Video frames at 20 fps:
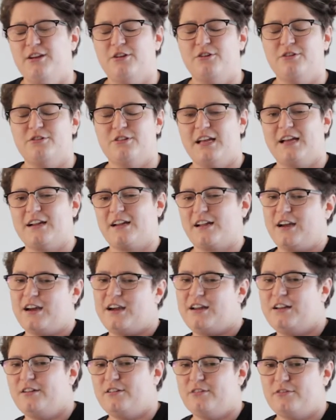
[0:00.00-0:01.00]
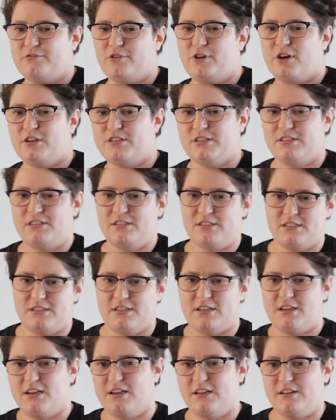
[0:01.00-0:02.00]
that kind of
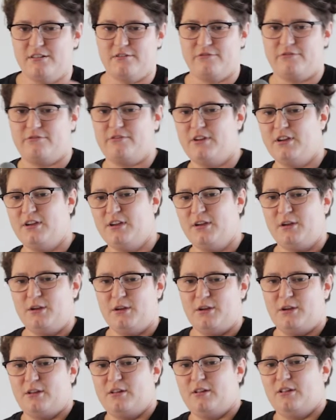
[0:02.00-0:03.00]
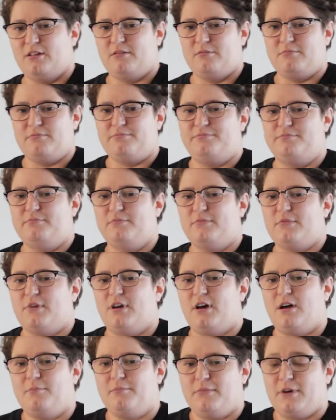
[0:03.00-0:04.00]
narcissistic kind of,
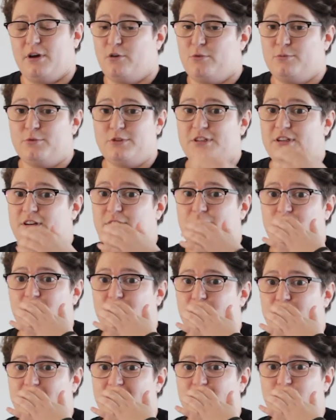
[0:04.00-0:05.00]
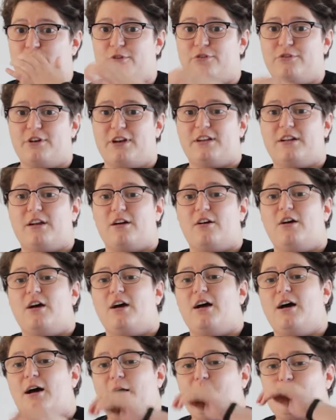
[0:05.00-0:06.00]
I almost said a really bad word right now.
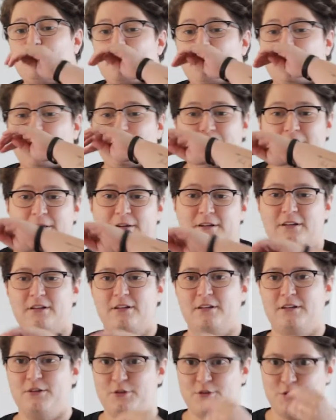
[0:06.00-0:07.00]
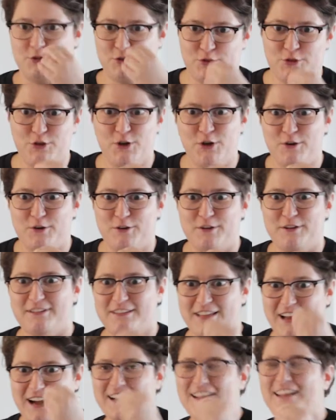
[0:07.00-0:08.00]
Shoo,
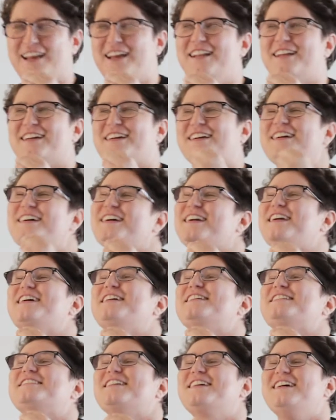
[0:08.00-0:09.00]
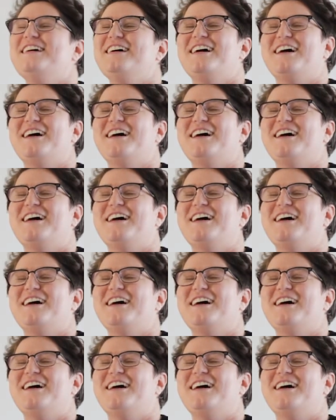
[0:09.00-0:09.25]
dankie Heilige Gees.